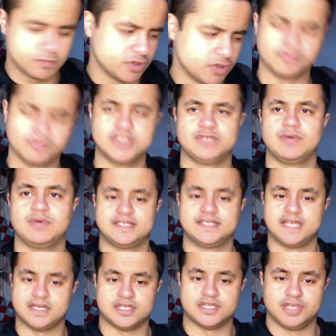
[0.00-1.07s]
The reason why I say
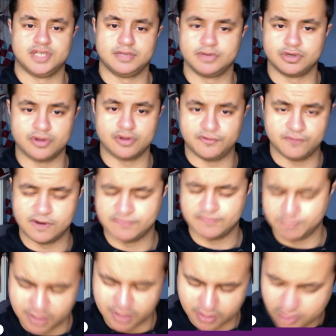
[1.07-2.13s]
this, I'm going to go through every
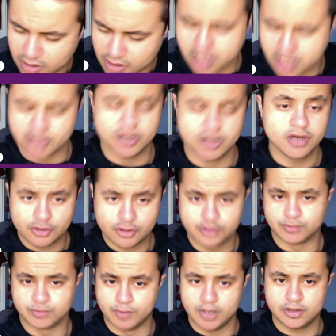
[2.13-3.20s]
player. Anana could
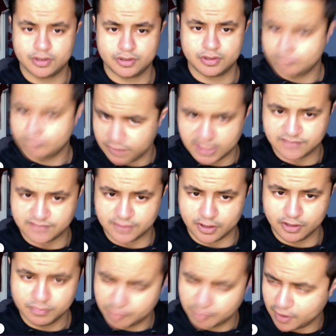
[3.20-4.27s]
work. You never know.
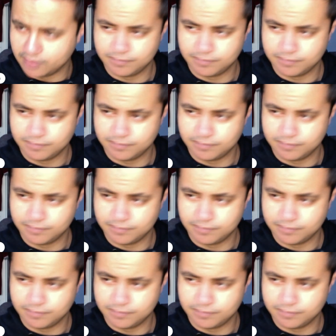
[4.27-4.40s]
But